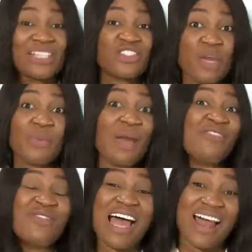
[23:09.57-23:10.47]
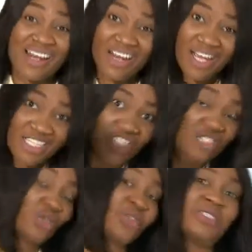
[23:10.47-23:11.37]
And some people are even
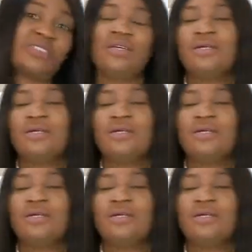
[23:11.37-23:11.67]
allergic to it.